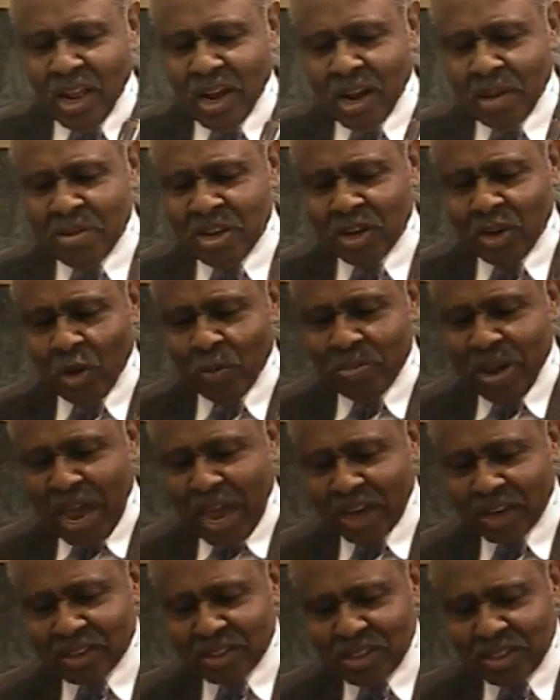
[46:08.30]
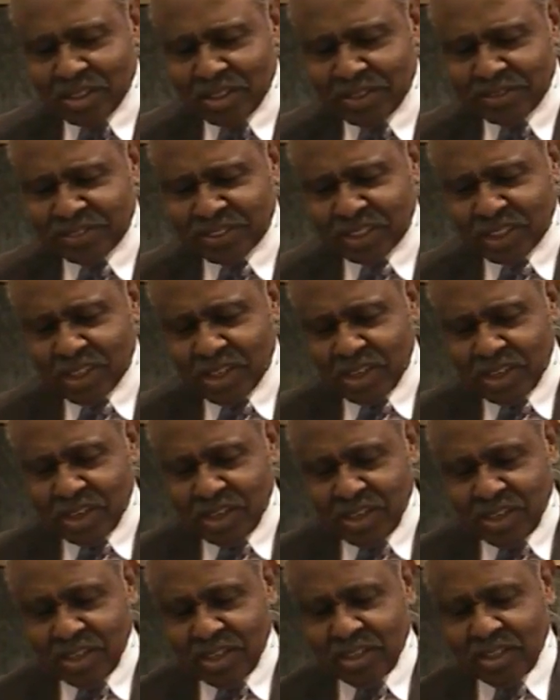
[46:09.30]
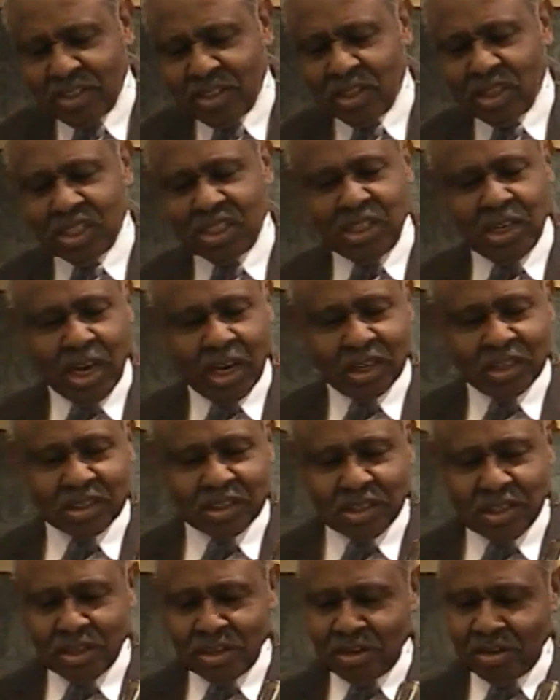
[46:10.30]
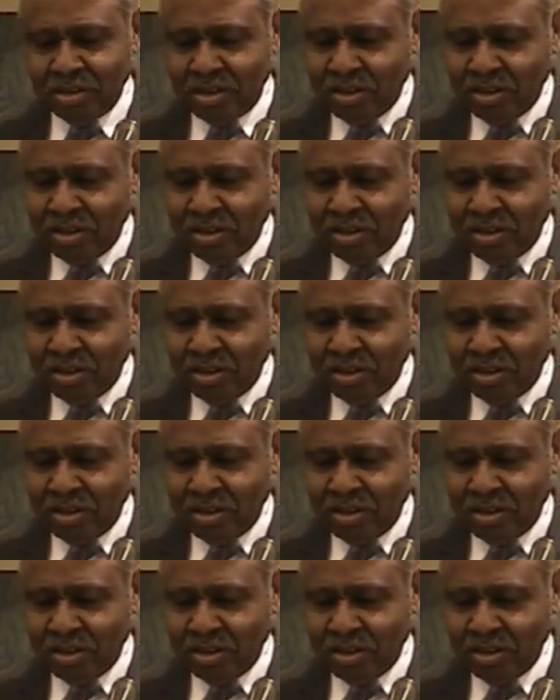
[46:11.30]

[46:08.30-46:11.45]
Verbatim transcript: Let me go back to the text here,